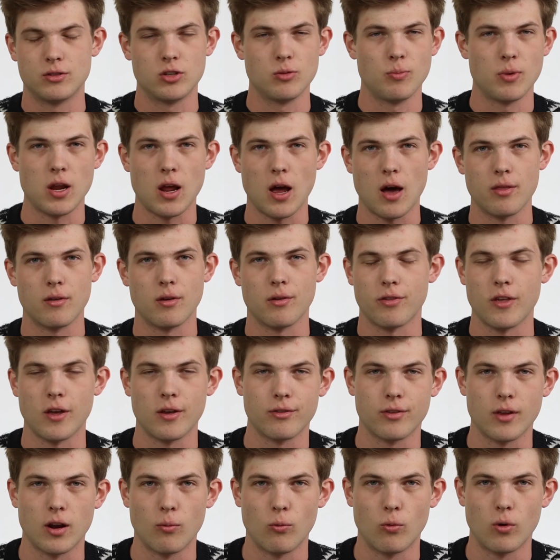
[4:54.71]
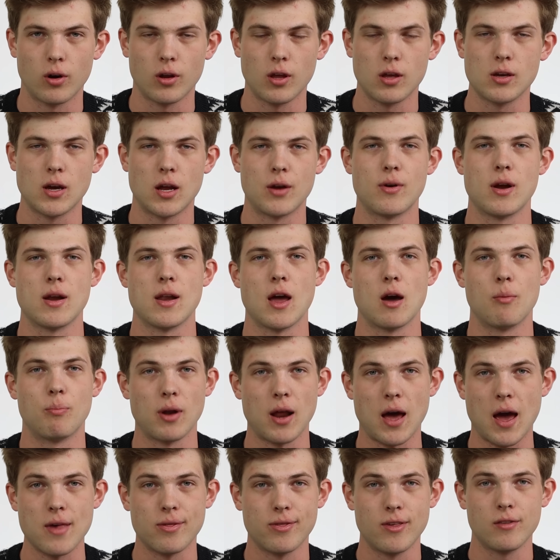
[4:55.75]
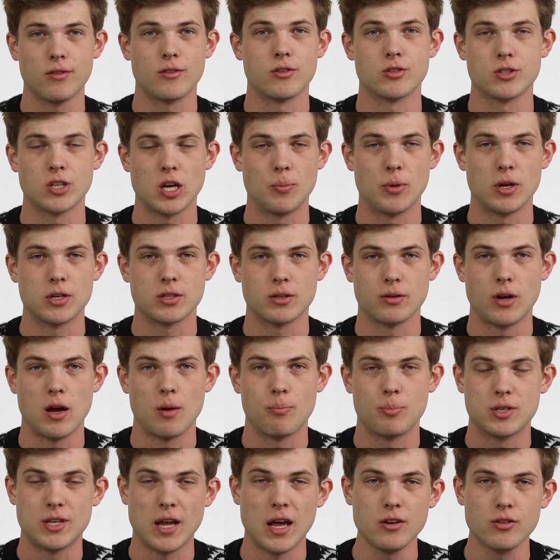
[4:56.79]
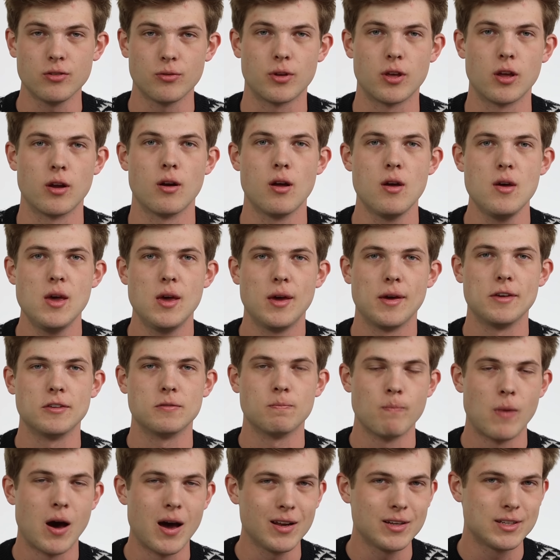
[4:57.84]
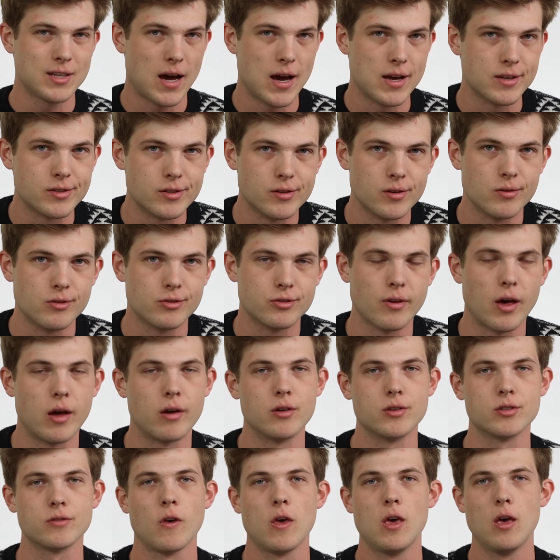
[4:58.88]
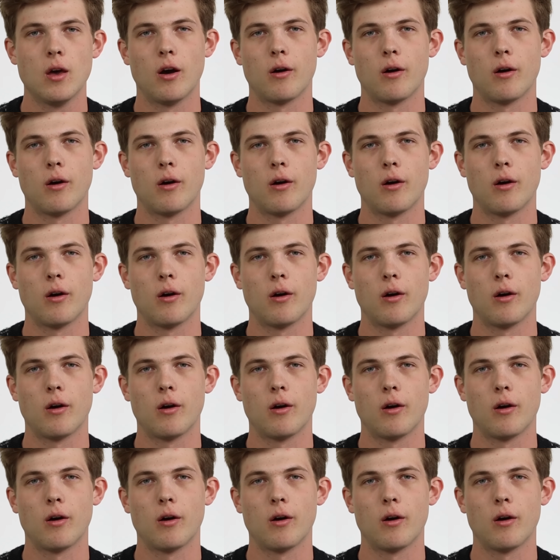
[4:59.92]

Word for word: too many other things that I'm working on right now, but I think there's so much uh, potential here, is monetized newsletters.